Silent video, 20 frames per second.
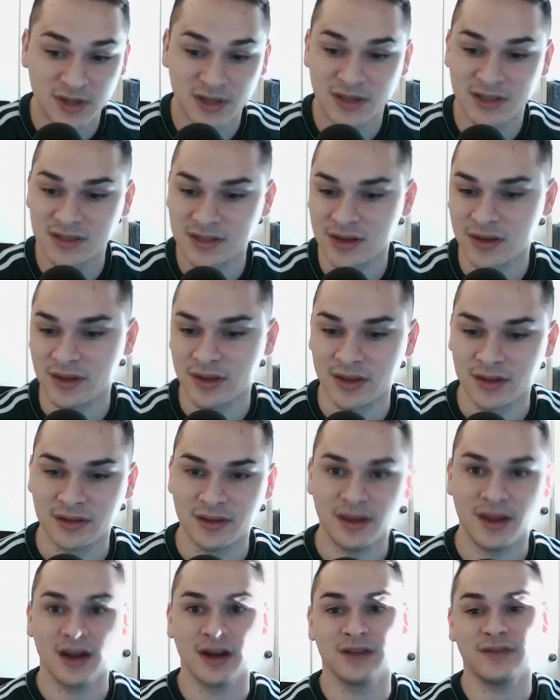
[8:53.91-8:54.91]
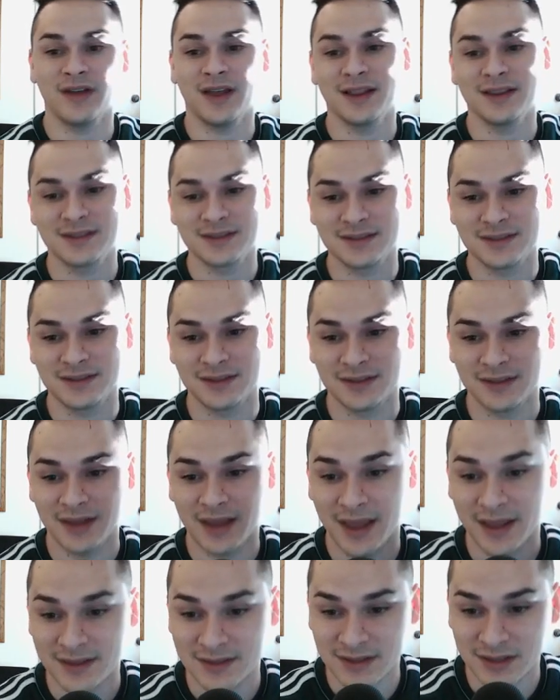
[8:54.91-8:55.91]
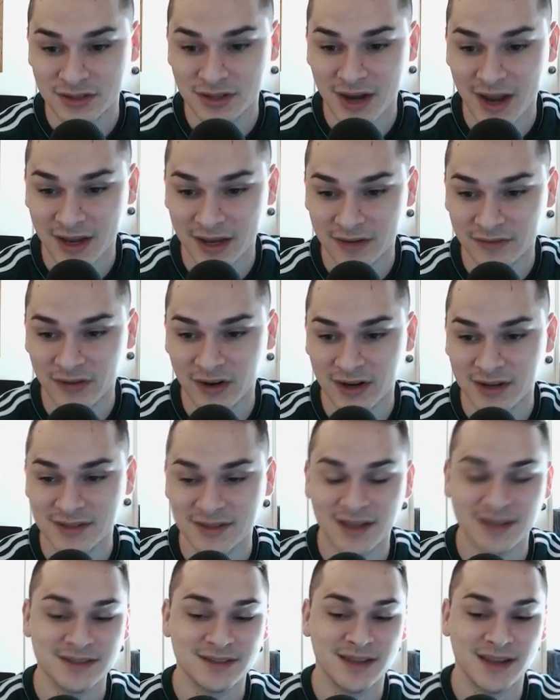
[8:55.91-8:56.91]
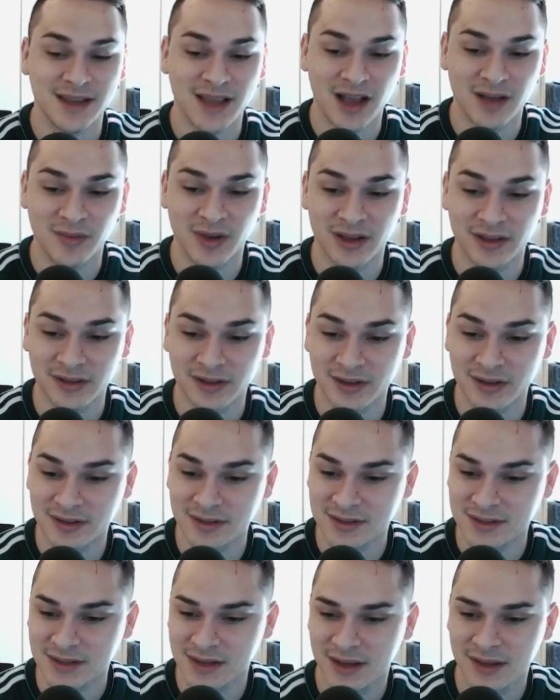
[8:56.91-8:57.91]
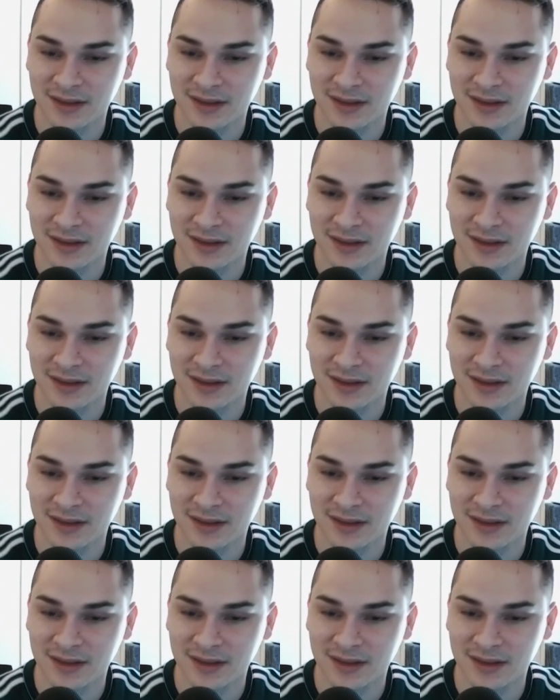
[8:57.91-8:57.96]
So the air defense hits the dragon first, doesn't take out my loons.